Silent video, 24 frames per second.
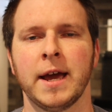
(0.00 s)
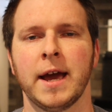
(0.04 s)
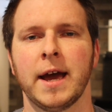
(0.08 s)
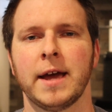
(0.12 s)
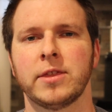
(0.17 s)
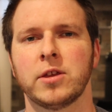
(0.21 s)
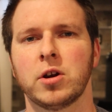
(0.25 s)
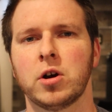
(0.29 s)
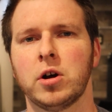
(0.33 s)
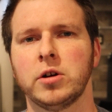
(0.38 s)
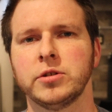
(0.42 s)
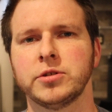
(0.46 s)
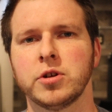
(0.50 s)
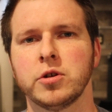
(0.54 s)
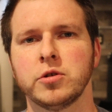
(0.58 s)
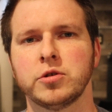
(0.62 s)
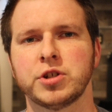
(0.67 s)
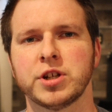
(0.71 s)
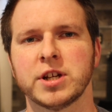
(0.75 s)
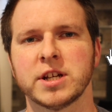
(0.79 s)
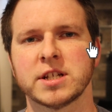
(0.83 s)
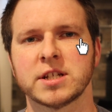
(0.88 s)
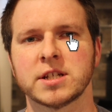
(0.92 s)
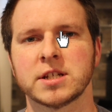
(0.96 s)
and then also
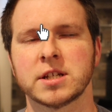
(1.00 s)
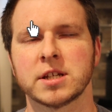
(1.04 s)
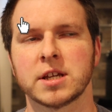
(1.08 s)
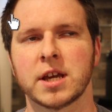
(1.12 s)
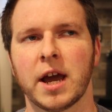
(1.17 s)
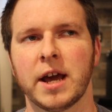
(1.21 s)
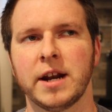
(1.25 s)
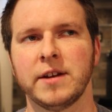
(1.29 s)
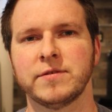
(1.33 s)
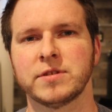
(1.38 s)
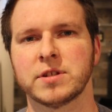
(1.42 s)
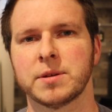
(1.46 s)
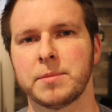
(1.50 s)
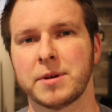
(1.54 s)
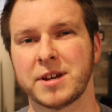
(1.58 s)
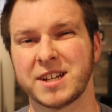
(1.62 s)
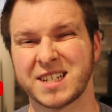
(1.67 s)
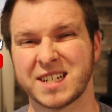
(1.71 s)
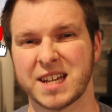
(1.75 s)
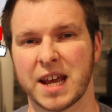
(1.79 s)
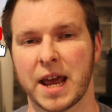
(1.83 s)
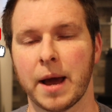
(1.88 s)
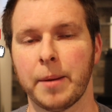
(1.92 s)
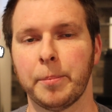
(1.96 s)
just kind of some
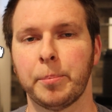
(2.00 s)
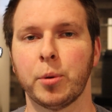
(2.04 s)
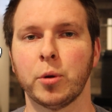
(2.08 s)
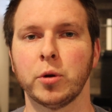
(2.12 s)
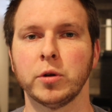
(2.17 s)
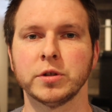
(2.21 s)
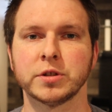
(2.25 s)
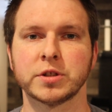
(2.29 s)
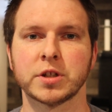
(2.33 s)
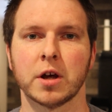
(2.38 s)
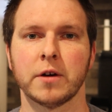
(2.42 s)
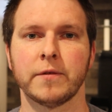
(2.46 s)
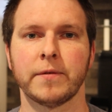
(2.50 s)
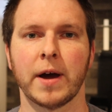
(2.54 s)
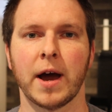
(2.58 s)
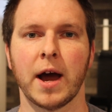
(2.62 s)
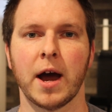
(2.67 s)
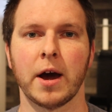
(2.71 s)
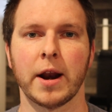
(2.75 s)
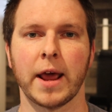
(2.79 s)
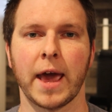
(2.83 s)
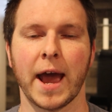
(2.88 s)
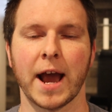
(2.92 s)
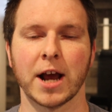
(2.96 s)
examples of
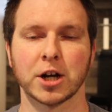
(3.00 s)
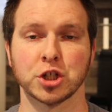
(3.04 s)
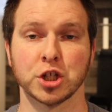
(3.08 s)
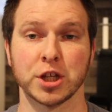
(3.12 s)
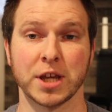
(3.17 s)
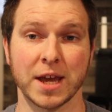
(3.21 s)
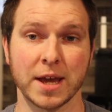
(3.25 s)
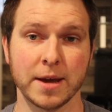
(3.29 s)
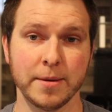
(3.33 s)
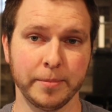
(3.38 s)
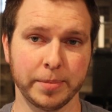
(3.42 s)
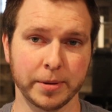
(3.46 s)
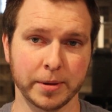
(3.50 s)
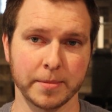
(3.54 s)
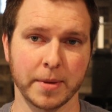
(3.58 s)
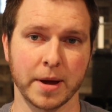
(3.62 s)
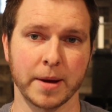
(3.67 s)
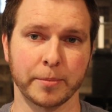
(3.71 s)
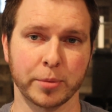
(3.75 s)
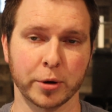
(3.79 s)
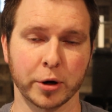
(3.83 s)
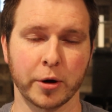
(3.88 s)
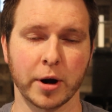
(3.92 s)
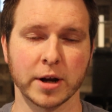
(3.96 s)
how to actually
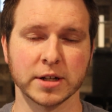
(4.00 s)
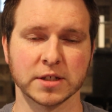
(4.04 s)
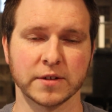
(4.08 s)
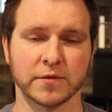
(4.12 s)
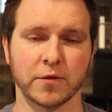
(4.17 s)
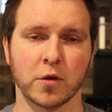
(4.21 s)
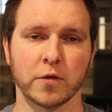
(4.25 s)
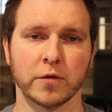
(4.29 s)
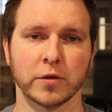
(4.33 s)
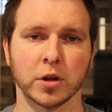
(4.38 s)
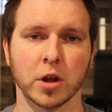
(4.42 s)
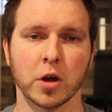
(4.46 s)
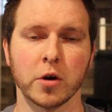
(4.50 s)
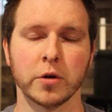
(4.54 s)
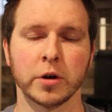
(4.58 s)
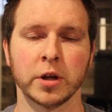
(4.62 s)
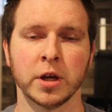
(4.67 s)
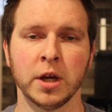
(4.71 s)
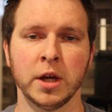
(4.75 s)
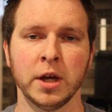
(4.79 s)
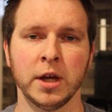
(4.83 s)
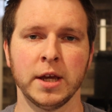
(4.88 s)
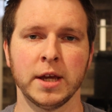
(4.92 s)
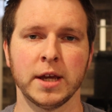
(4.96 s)
implement progressive overload
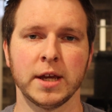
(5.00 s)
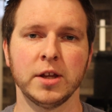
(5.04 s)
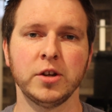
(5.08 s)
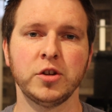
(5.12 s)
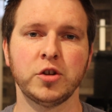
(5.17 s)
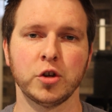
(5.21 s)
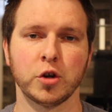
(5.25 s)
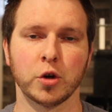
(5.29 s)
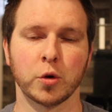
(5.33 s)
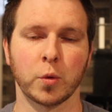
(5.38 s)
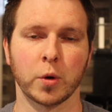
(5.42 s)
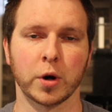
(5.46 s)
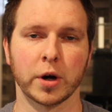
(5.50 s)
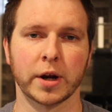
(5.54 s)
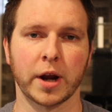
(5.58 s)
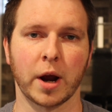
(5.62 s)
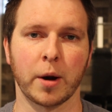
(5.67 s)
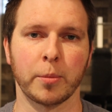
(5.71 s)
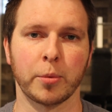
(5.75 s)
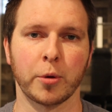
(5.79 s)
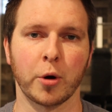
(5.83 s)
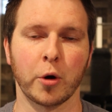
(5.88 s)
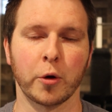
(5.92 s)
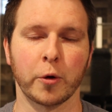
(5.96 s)
into your
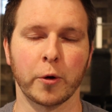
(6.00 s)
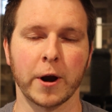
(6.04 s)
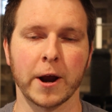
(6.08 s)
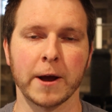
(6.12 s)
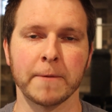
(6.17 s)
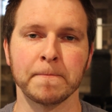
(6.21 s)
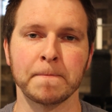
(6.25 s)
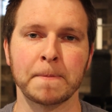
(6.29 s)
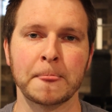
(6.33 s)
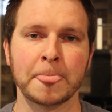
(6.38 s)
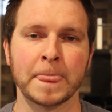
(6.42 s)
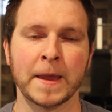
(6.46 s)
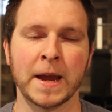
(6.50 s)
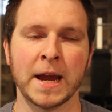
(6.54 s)
workout program.